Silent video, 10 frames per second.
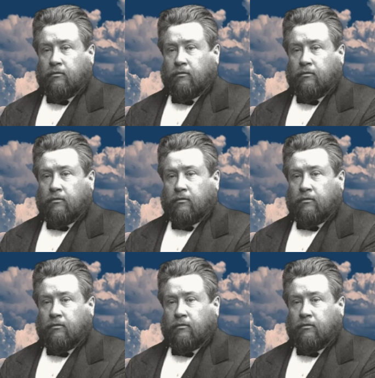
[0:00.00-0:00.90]

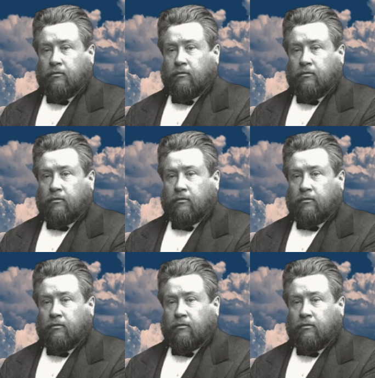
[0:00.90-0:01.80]

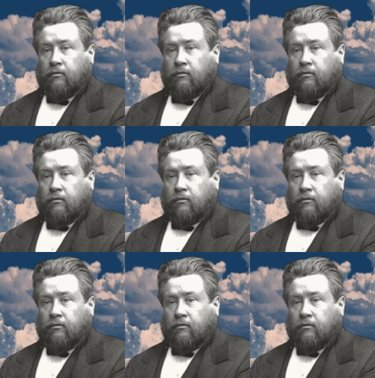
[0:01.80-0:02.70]

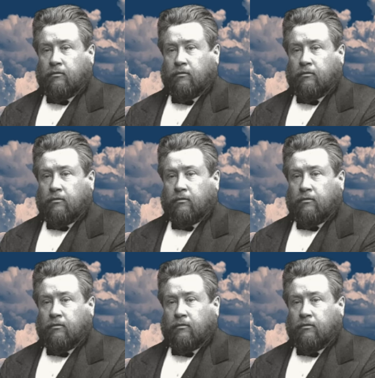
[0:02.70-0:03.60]

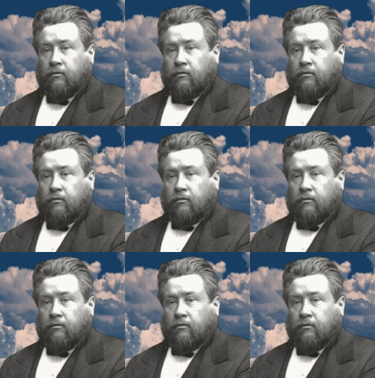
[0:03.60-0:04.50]

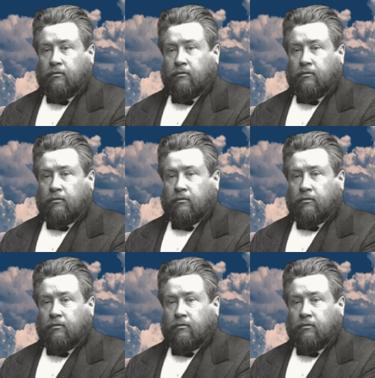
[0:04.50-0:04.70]
This is a still picture; no speech is visible.